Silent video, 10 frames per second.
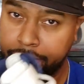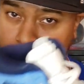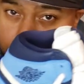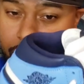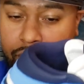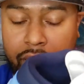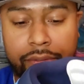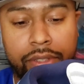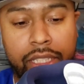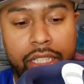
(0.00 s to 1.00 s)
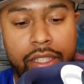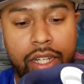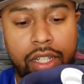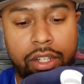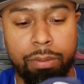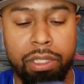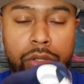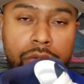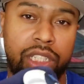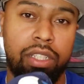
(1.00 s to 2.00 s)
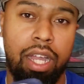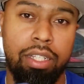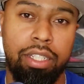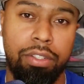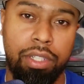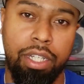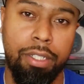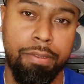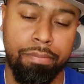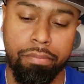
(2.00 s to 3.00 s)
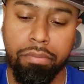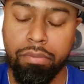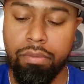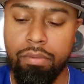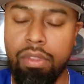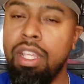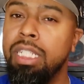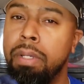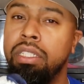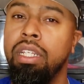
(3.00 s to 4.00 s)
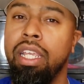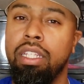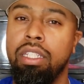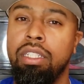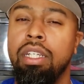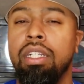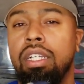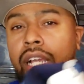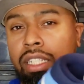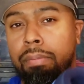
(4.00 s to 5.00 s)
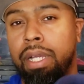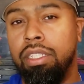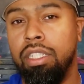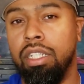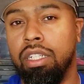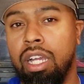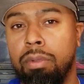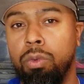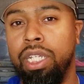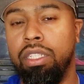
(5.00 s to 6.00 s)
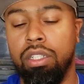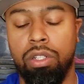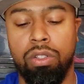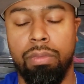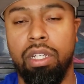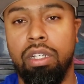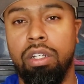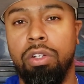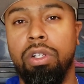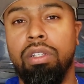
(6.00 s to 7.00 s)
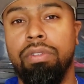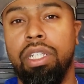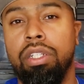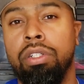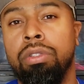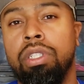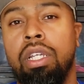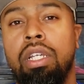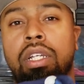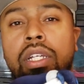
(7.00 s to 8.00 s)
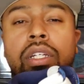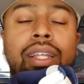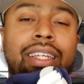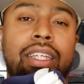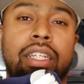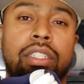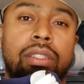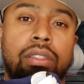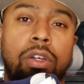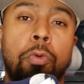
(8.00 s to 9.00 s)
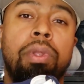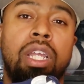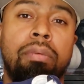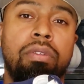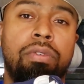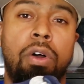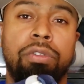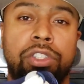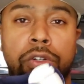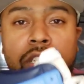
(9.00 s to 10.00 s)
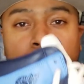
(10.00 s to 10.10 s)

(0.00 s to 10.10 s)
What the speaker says: But thankfully, there's been some restocks here and there, especially lately. As I mentioned a couple of weeks ago in my earlier videos, Nike is opening up the vaults during this